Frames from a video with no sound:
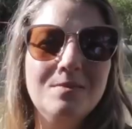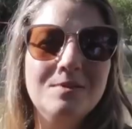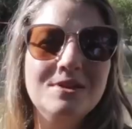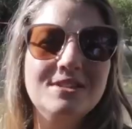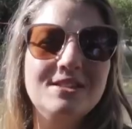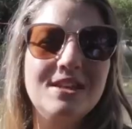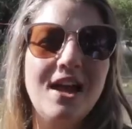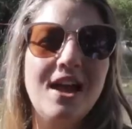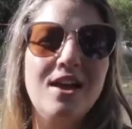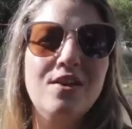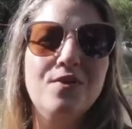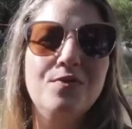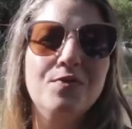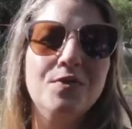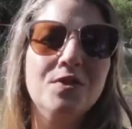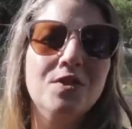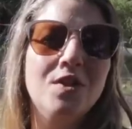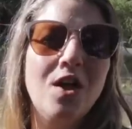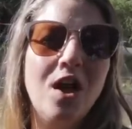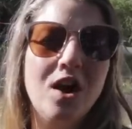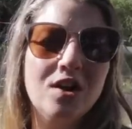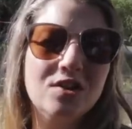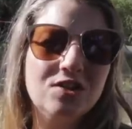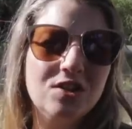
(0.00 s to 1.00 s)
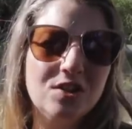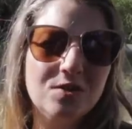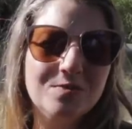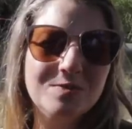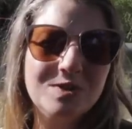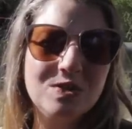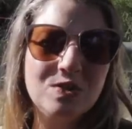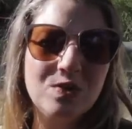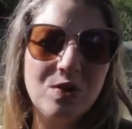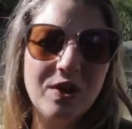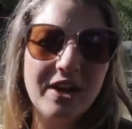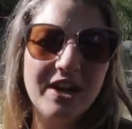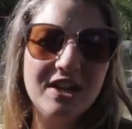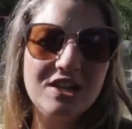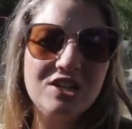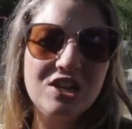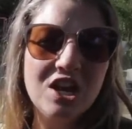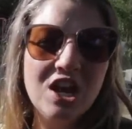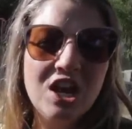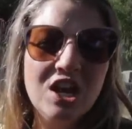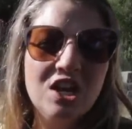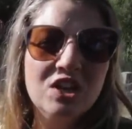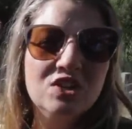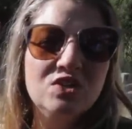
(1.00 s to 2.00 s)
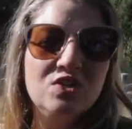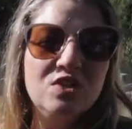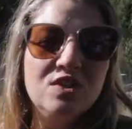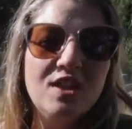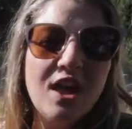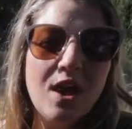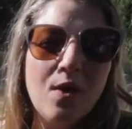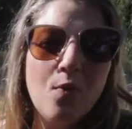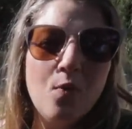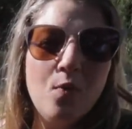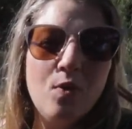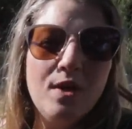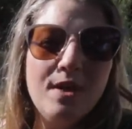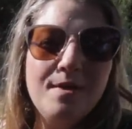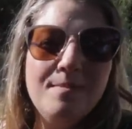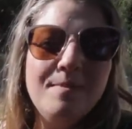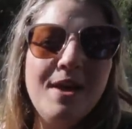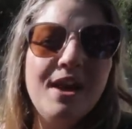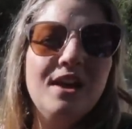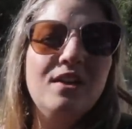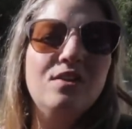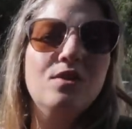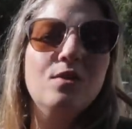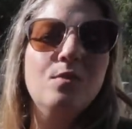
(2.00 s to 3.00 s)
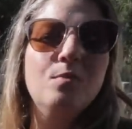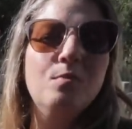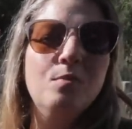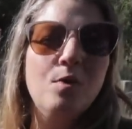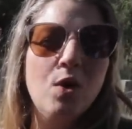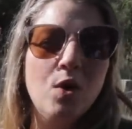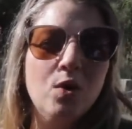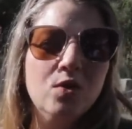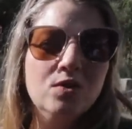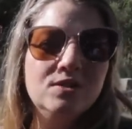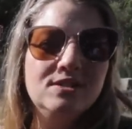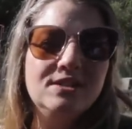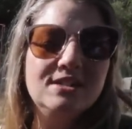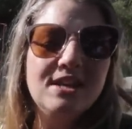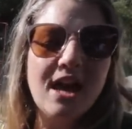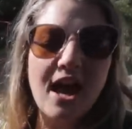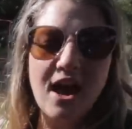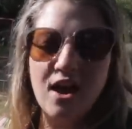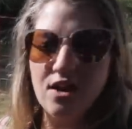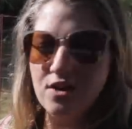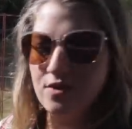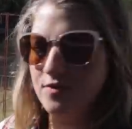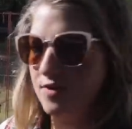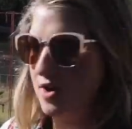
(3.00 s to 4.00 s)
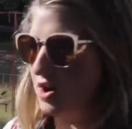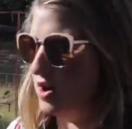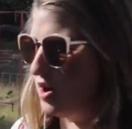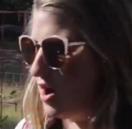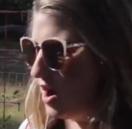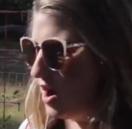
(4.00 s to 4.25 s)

them aside for long-term storage so that we make the most out of our